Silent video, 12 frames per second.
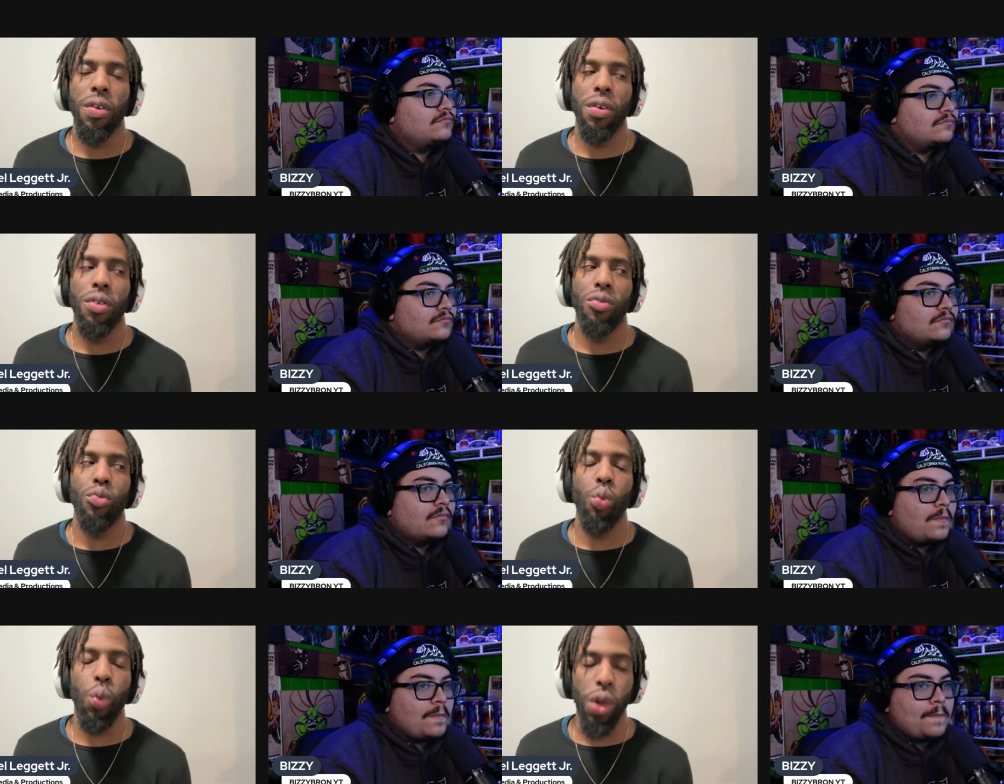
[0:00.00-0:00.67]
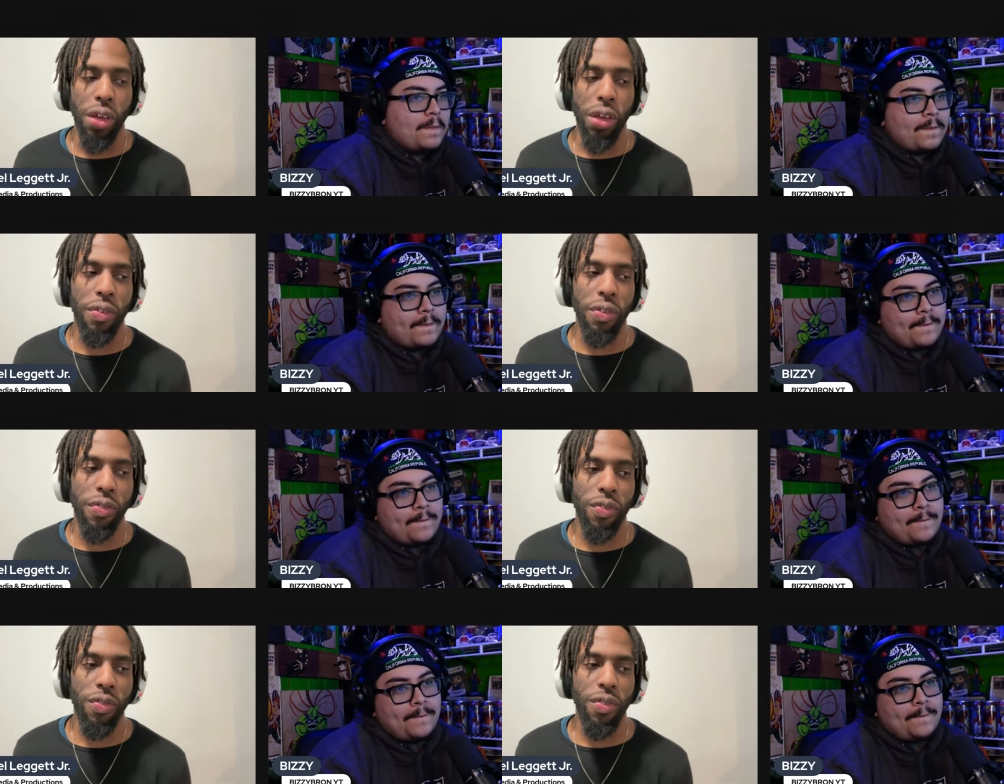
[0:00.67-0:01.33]
Speaker 1: with
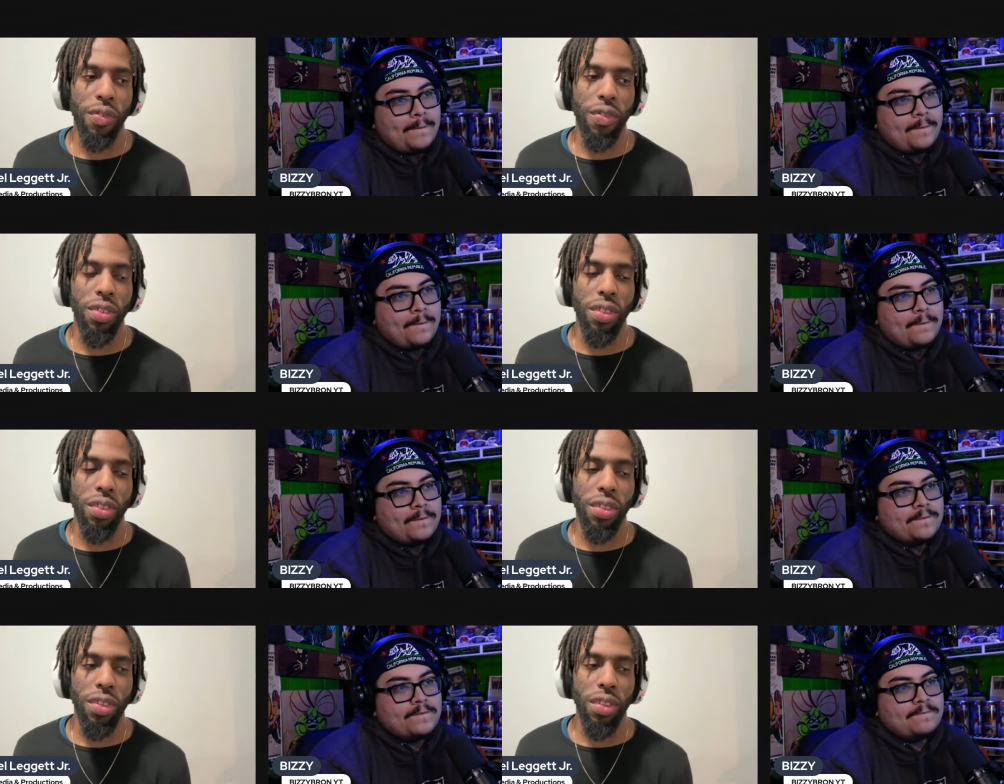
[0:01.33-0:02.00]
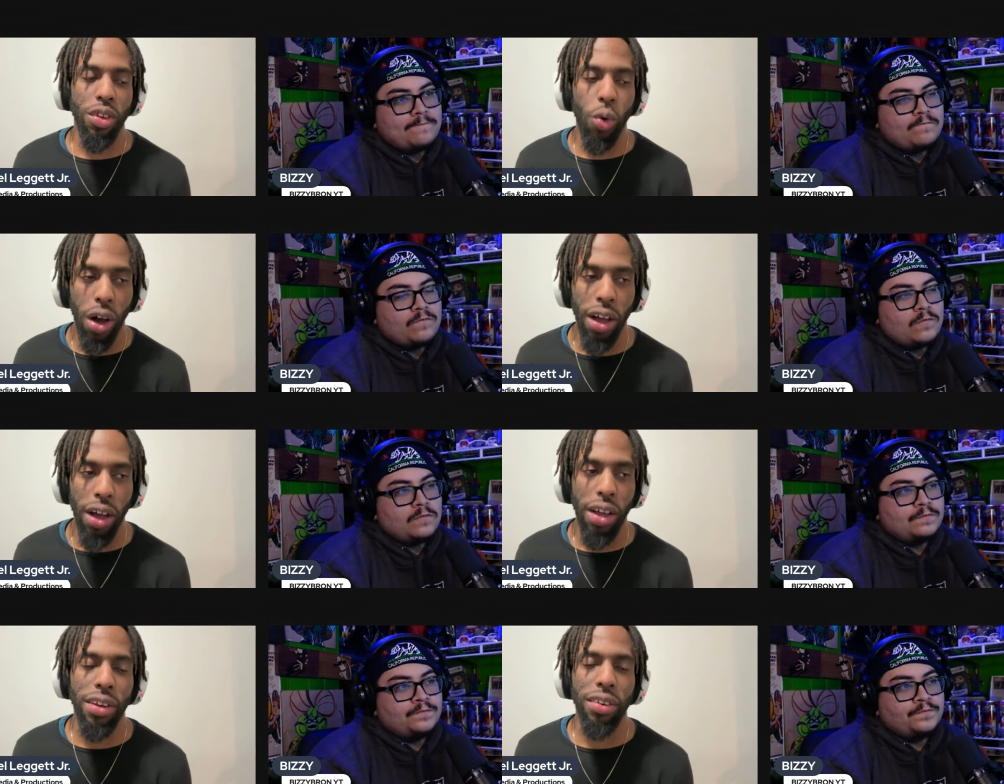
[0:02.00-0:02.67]

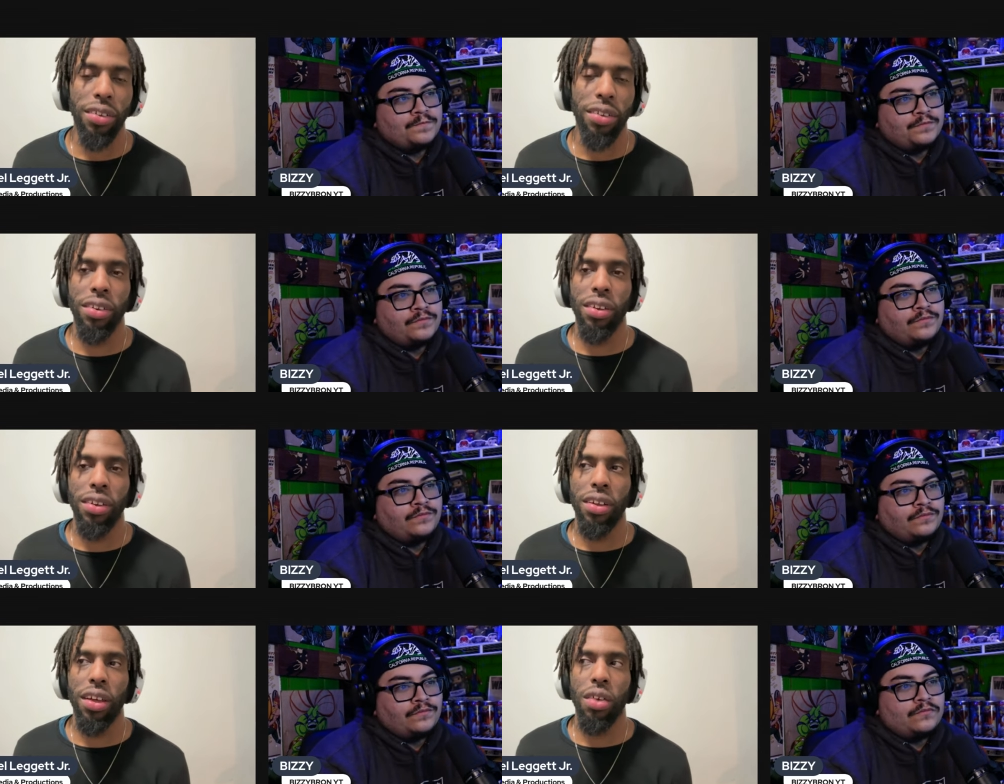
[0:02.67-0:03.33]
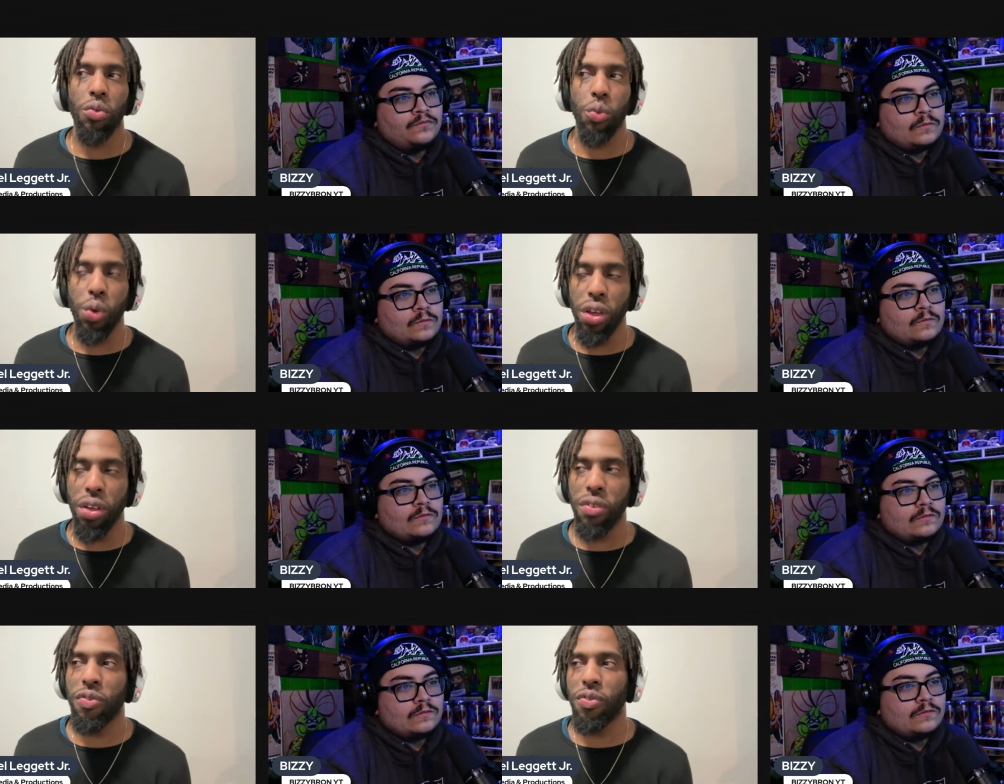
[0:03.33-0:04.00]
Kwan, with
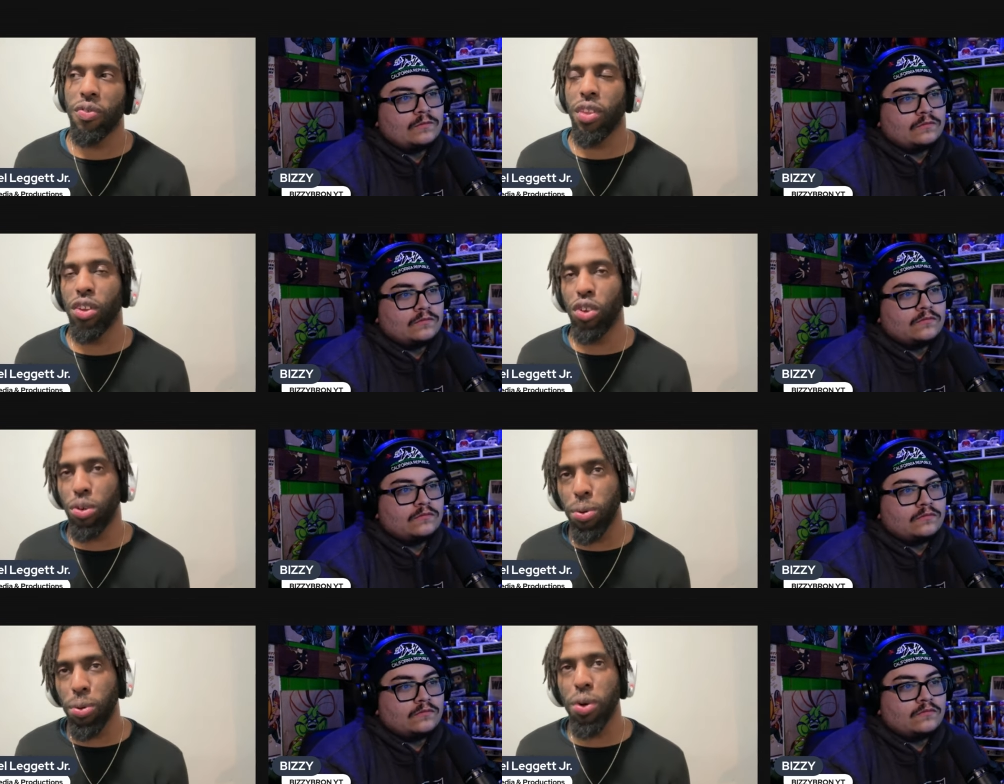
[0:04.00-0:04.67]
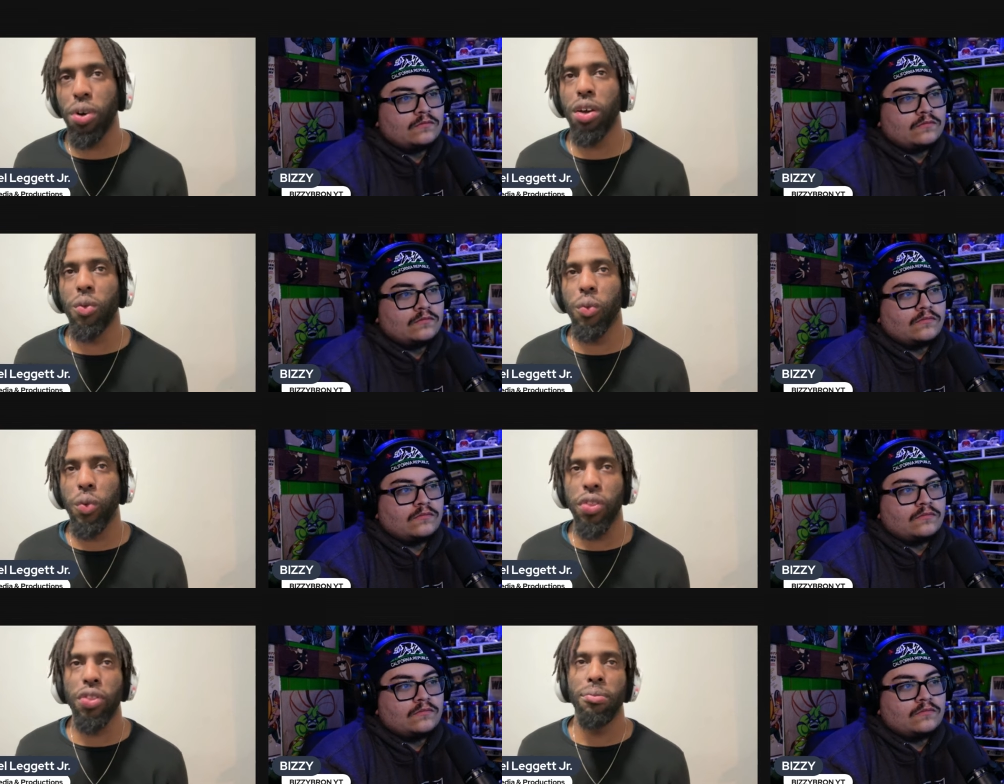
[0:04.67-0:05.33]
the little boy, with
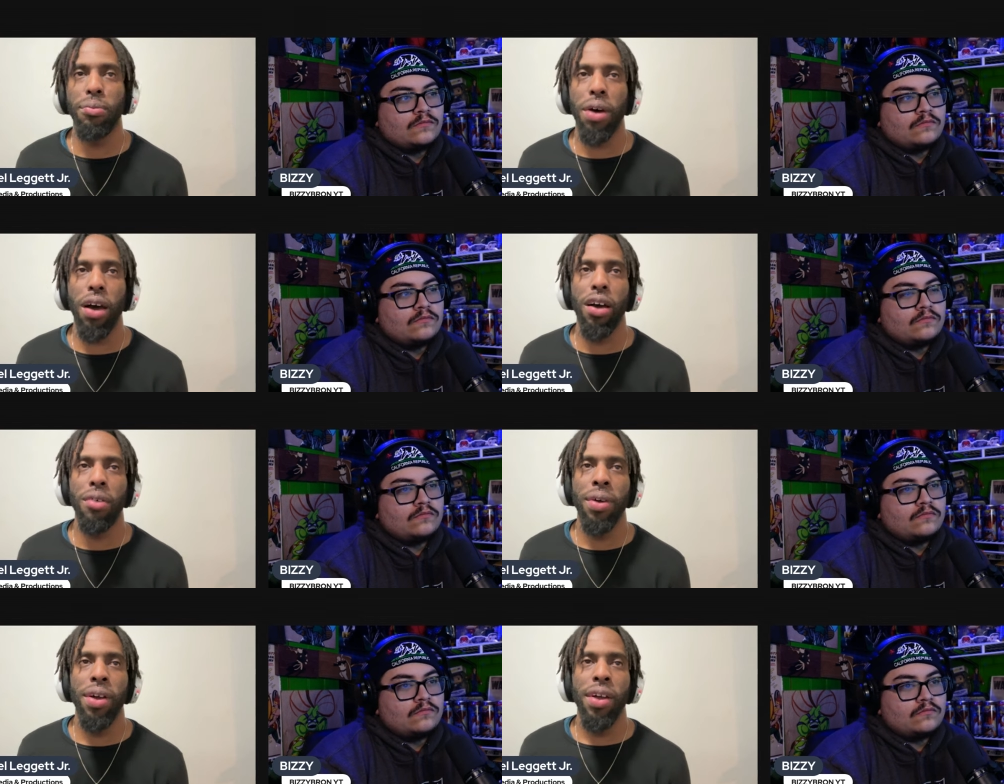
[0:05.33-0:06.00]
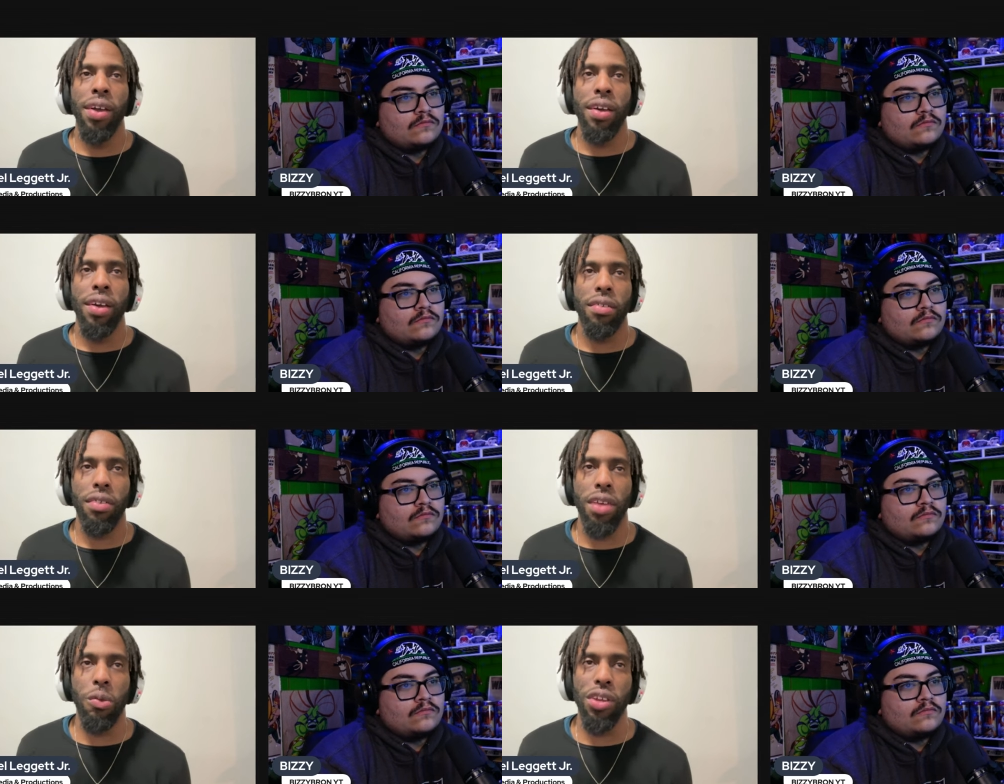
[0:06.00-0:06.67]
the mom, it
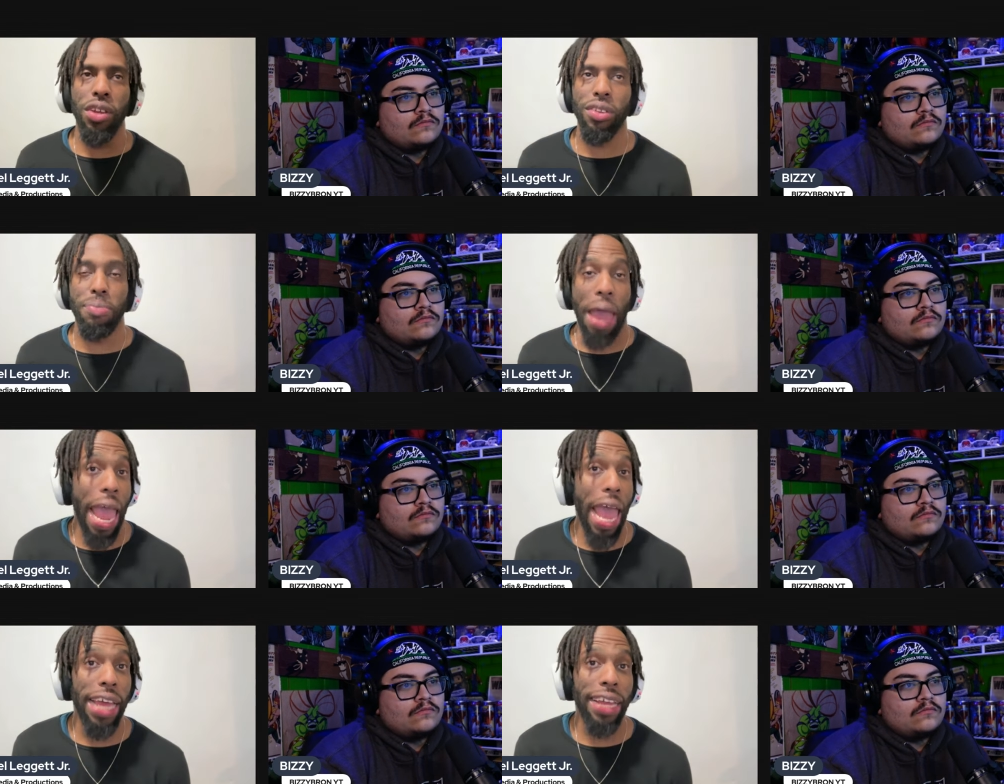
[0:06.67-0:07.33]
wasn't bad.